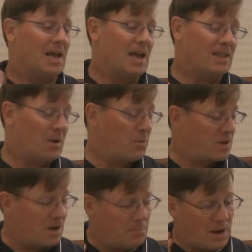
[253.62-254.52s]
And they
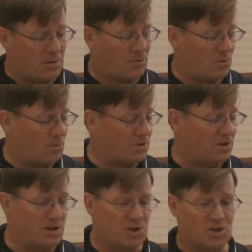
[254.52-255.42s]
would come up through with
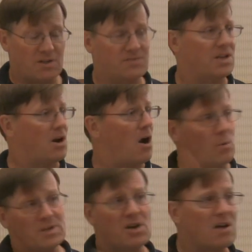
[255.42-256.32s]
initiatives that
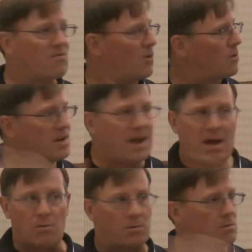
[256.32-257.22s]
always got voted
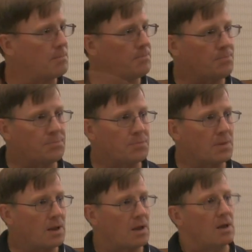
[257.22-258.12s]
down.
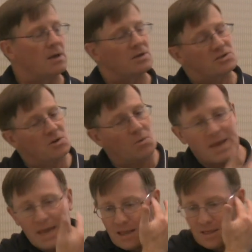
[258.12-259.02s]
So
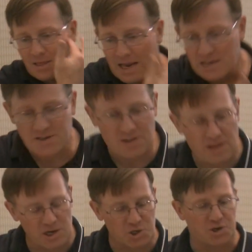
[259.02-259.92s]
again, last
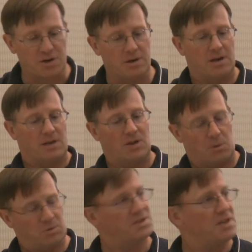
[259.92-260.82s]
election, there
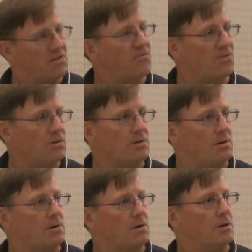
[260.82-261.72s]
was an
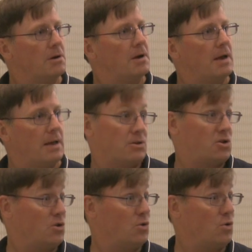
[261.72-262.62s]
effort
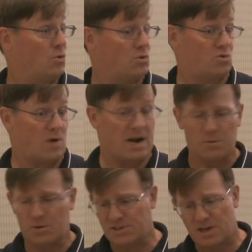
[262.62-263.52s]
to try
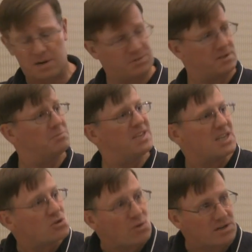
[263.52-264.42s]
to set up some
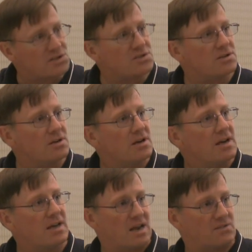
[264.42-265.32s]
districts
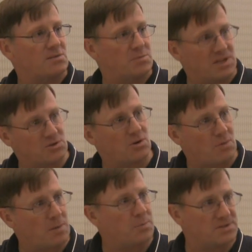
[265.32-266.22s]
and have some district
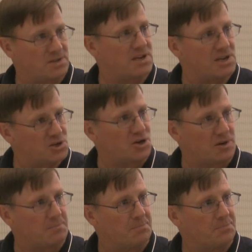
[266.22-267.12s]
representation.